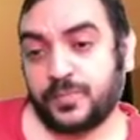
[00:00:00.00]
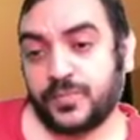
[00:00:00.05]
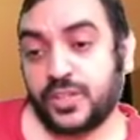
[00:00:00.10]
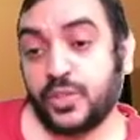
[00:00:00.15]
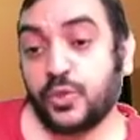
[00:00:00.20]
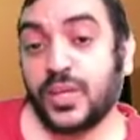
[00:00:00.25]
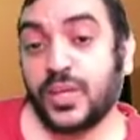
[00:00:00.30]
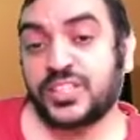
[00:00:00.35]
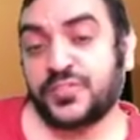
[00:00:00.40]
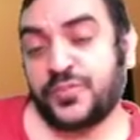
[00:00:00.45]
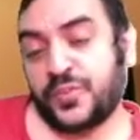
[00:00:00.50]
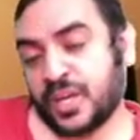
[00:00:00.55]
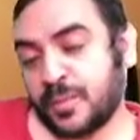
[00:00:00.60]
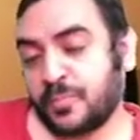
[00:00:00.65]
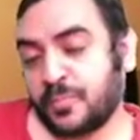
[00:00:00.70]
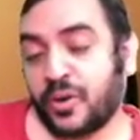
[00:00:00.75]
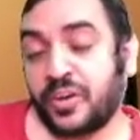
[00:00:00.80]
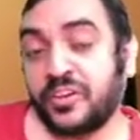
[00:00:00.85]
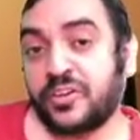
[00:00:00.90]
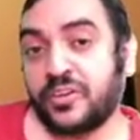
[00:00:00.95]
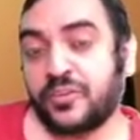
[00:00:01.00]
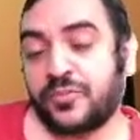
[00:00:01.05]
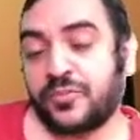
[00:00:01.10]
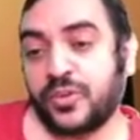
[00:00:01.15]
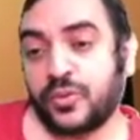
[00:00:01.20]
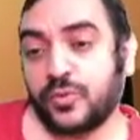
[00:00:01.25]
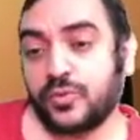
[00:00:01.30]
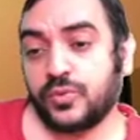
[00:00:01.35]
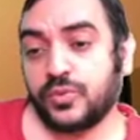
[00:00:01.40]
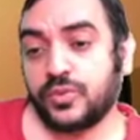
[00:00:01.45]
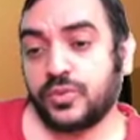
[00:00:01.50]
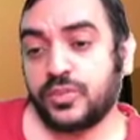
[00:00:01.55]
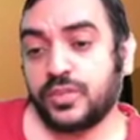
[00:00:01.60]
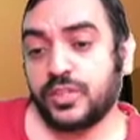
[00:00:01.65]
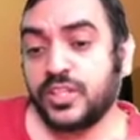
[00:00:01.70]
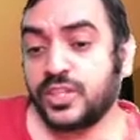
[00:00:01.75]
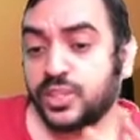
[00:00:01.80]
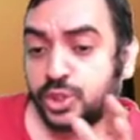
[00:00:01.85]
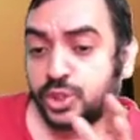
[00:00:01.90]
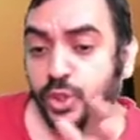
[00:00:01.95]
US firm point of view.
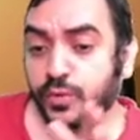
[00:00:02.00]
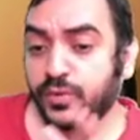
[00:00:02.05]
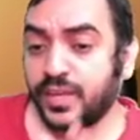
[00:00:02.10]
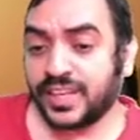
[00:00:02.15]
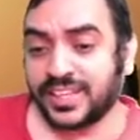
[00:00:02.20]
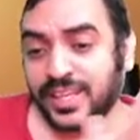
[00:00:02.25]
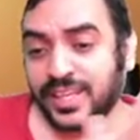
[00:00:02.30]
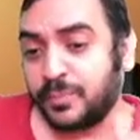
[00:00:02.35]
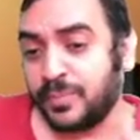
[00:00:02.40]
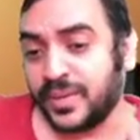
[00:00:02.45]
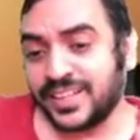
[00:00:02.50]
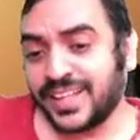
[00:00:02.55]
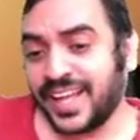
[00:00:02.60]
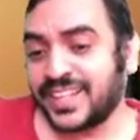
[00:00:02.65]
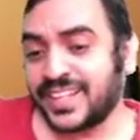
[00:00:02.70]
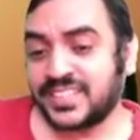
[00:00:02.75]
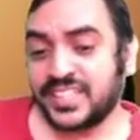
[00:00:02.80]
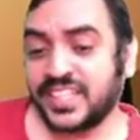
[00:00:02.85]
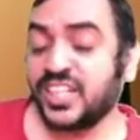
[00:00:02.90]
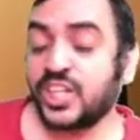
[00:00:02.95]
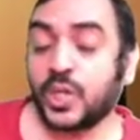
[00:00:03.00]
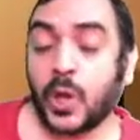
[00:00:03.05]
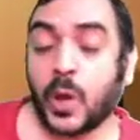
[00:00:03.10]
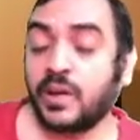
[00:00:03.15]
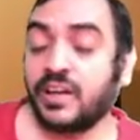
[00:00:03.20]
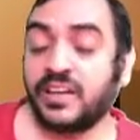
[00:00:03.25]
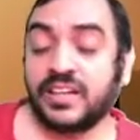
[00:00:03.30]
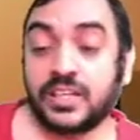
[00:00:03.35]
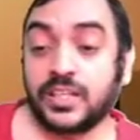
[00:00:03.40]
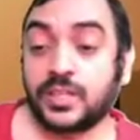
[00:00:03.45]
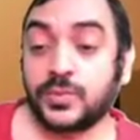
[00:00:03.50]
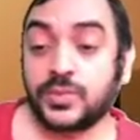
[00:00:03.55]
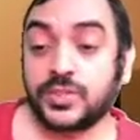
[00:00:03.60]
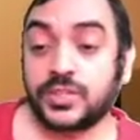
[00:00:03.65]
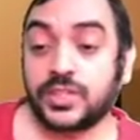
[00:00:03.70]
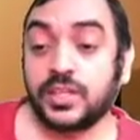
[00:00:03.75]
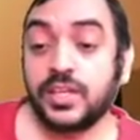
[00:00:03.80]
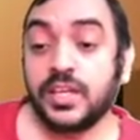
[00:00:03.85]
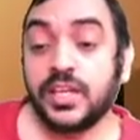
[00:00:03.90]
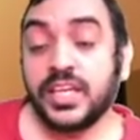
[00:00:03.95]
So we are keeping the answer in dollar terms.
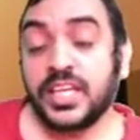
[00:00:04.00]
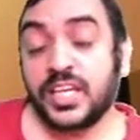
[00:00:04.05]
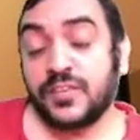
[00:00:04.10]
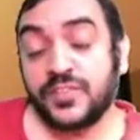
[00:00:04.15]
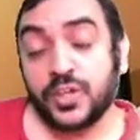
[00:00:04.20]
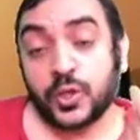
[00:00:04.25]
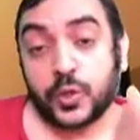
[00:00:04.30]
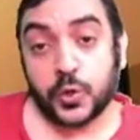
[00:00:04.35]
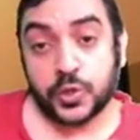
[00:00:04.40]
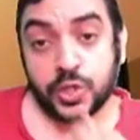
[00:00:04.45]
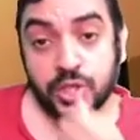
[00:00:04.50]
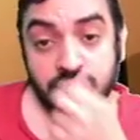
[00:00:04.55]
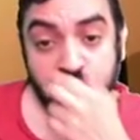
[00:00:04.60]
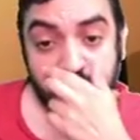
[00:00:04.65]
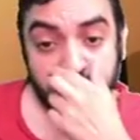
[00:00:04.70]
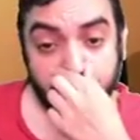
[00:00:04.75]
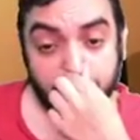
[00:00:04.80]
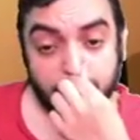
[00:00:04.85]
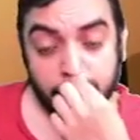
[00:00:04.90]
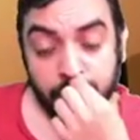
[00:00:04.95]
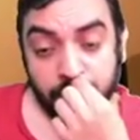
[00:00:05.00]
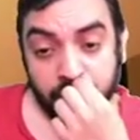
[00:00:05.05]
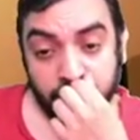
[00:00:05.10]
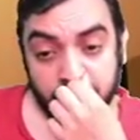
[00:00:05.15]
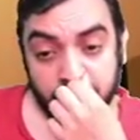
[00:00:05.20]
If the question is from